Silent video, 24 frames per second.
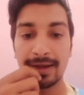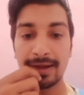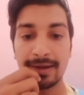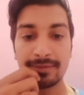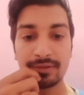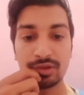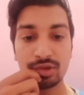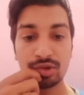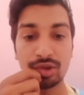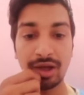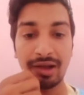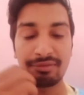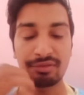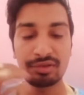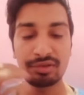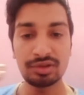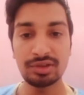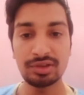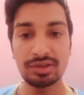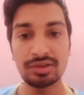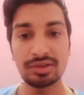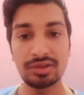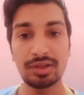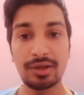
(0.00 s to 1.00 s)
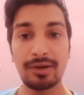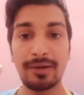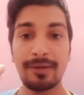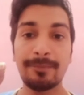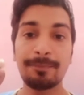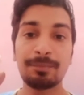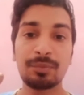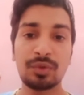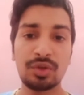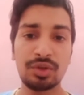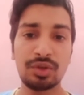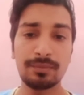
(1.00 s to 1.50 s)
You have to just
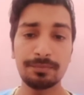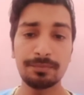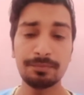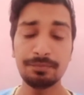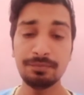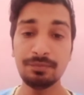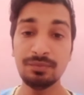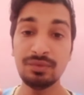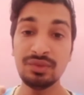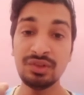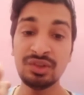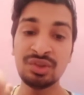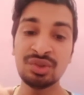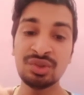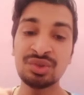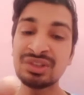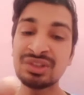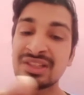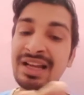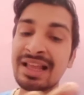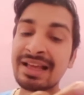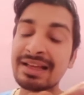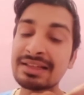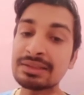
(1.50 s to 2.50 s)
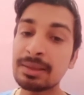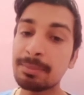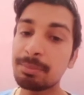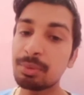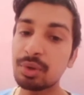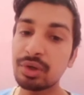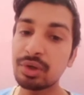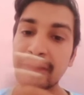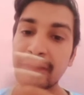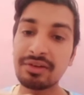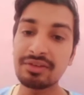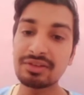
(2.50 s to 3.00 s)
use it like a
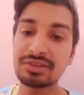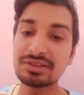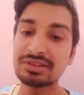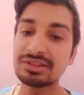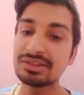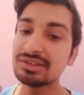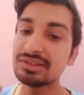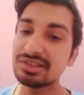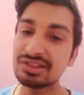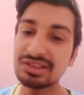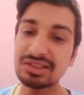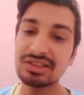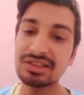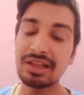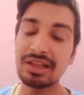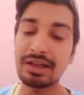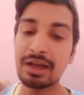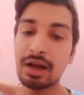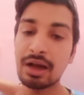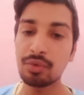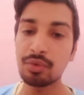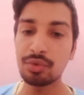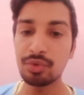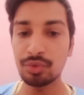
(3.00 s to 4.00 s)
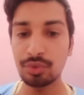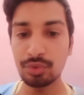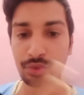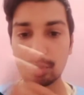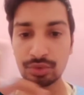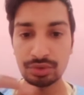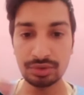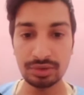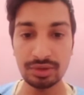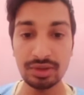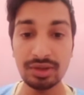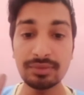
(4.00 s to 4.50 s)
support and resistance, just like how you
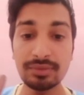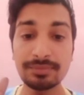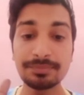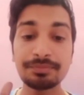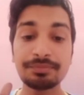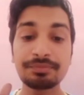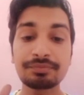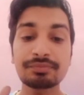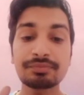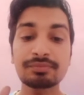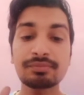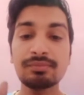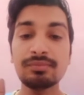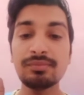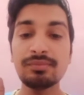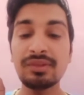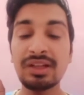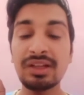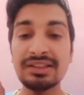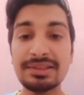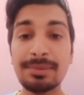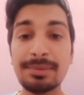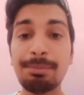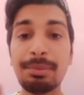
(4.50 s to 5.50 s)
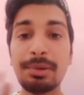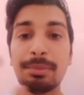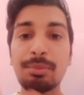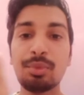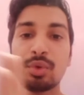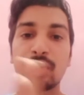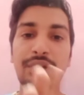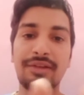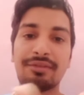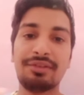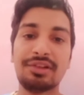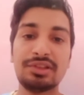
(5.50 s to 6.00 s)
use the simple
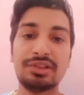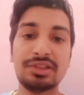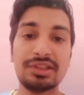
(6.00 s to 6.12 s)
moving average.